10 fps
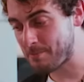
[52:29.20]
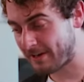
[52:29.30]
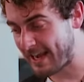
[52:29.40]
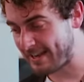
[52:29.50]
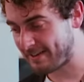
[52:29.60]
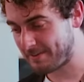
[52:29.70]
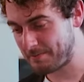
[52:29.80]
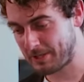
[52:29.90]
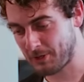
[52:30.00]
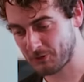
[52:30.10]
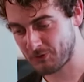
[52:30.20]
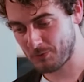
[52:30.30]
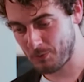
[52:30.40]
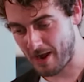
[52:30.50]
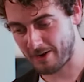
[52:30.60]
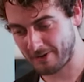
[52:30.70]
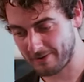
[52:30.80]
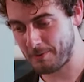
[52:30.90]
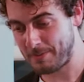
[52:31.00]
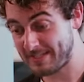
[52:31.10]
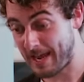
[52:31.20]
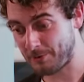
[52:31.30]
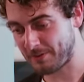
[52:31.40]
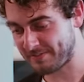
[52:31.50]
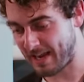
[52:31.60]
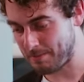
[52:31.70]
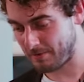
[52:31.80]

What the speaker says: again, because we are a bit out of time,